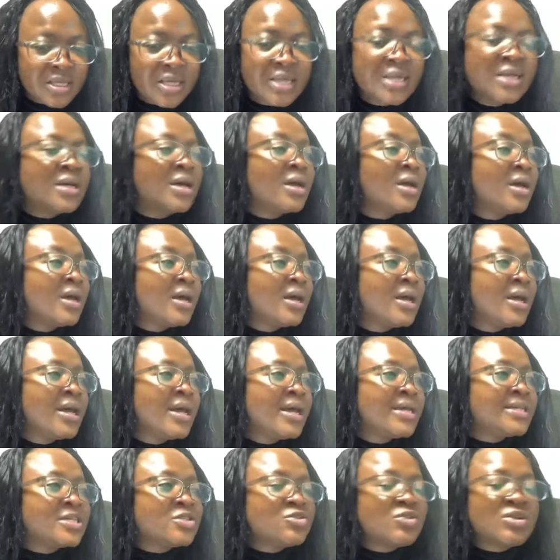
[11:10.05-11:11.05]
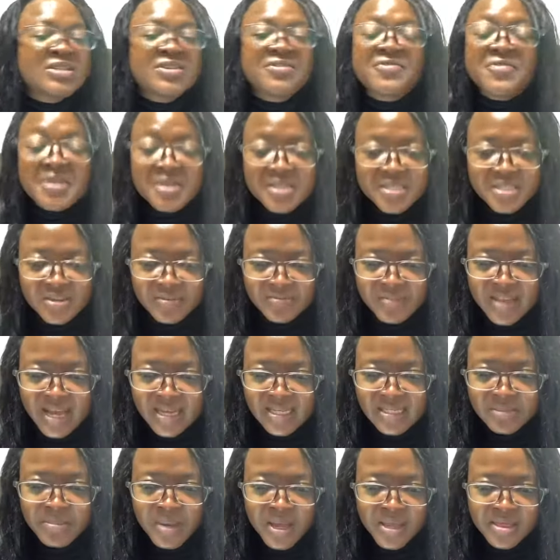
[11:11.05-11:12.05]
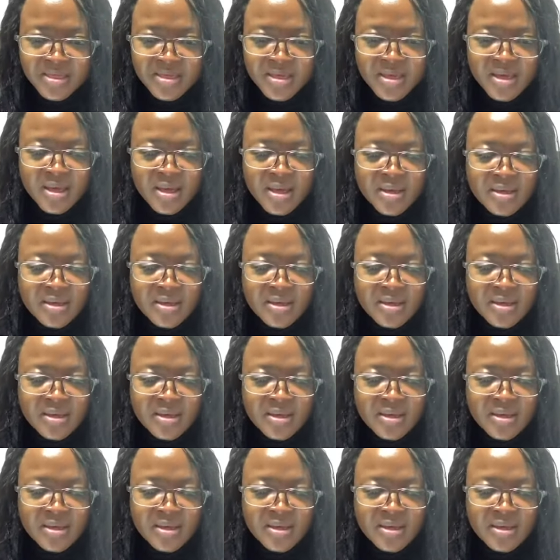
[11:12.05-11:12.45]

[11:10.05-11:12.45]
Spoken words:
21st of next month.